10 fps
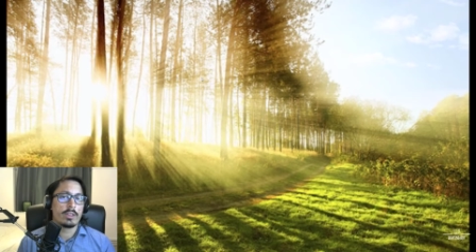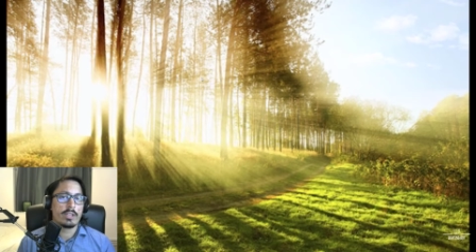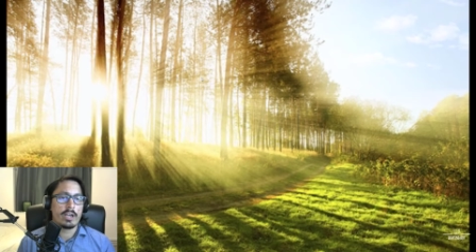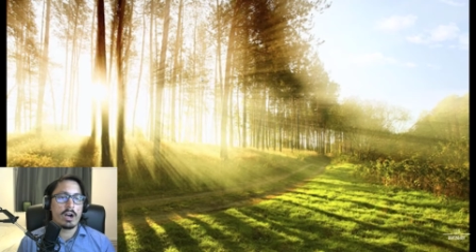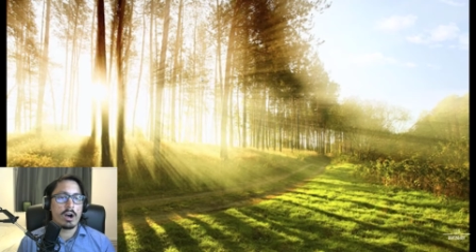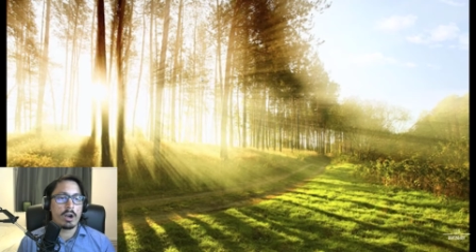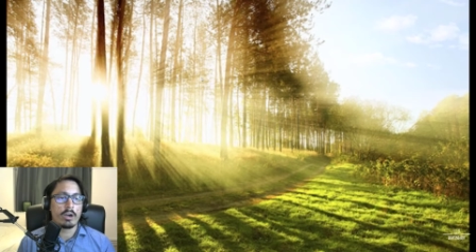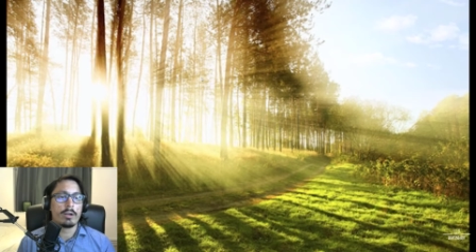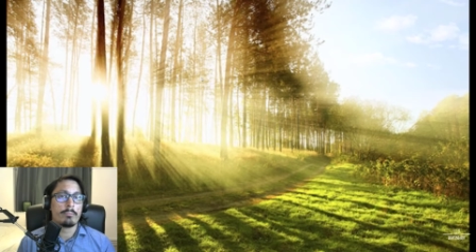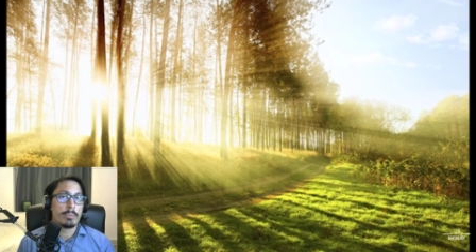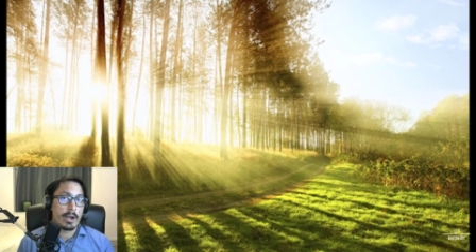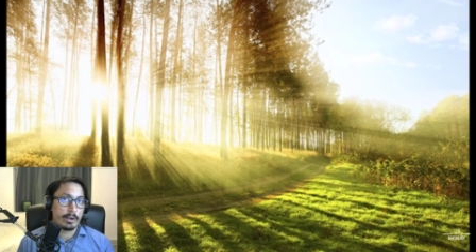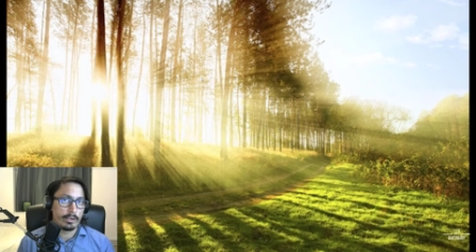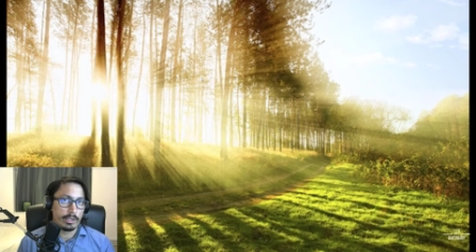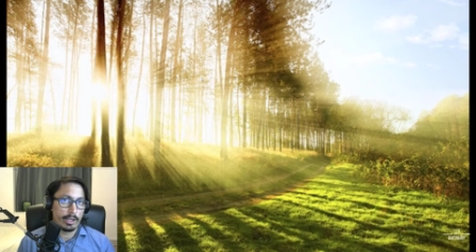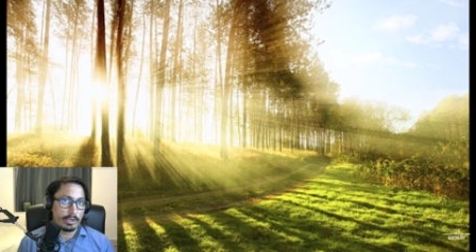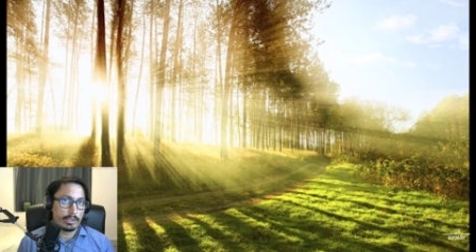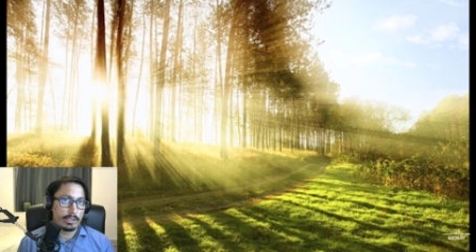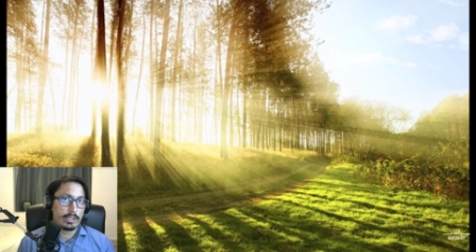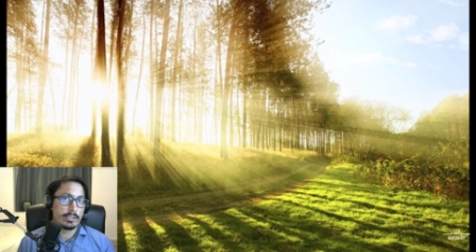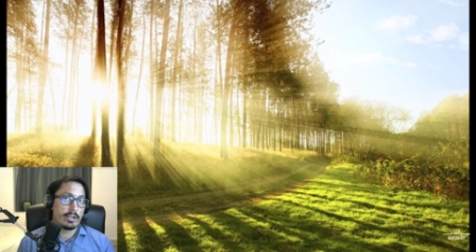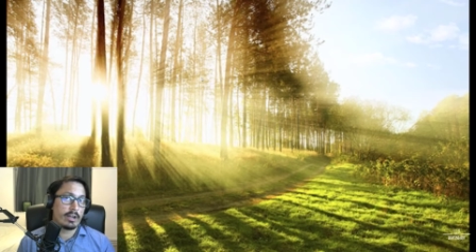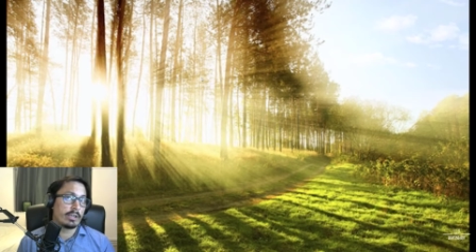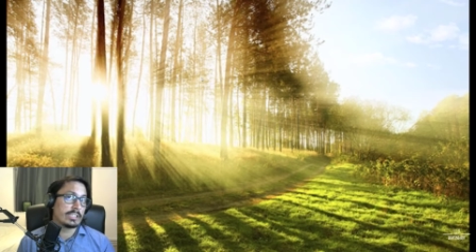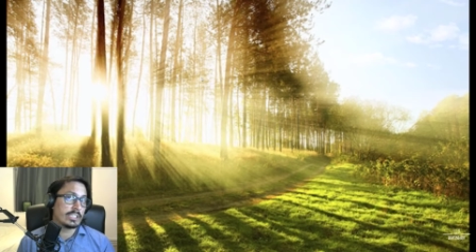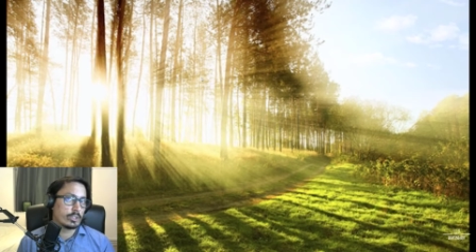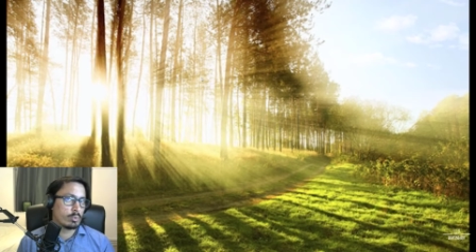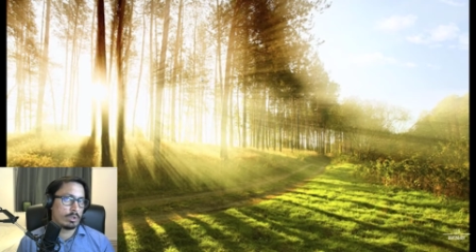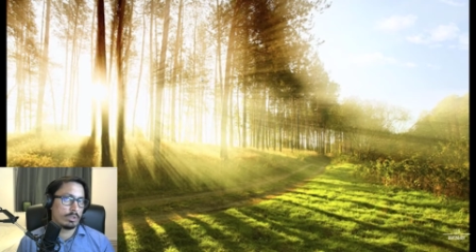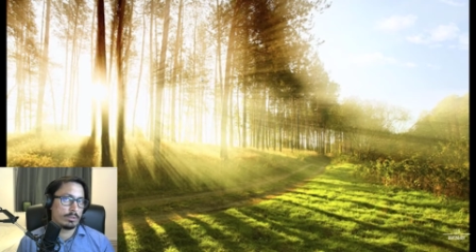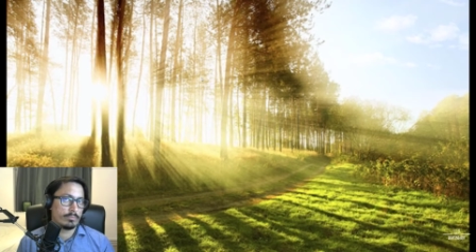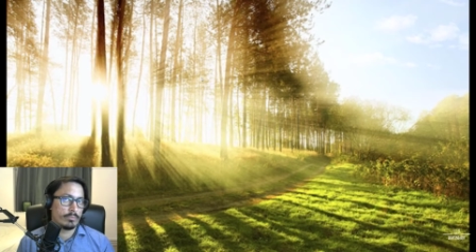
they are parallel, they are equal.